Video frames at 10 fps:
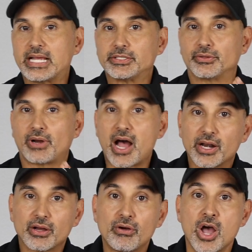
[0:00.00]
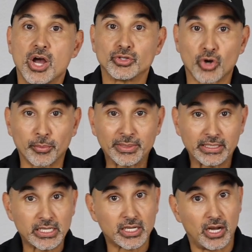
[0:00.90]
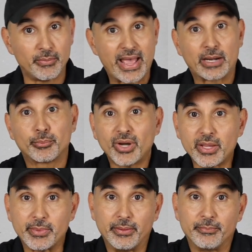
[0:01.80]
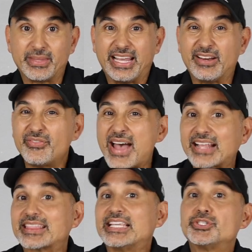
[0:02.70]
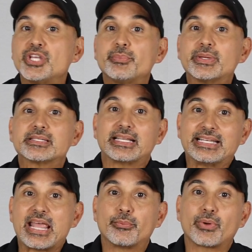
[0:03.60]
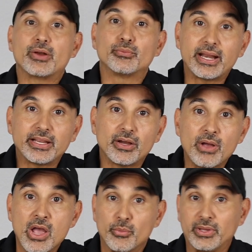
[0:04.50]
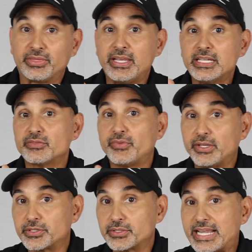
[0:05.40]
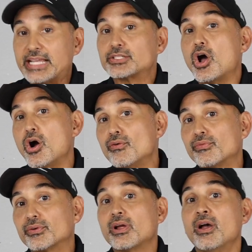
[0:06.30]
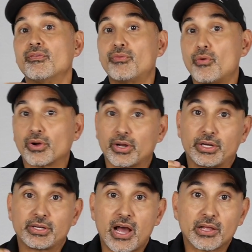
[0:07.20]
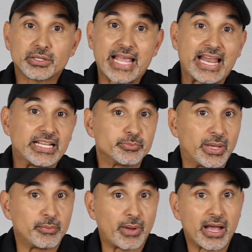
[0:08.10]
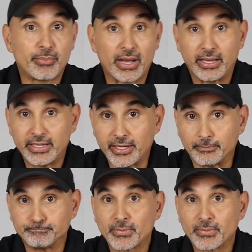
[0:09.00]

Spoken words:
Android Auto normally come at a premium. In fact, the cheapest name brand radio with these features is over $400 and is made by Pioneer.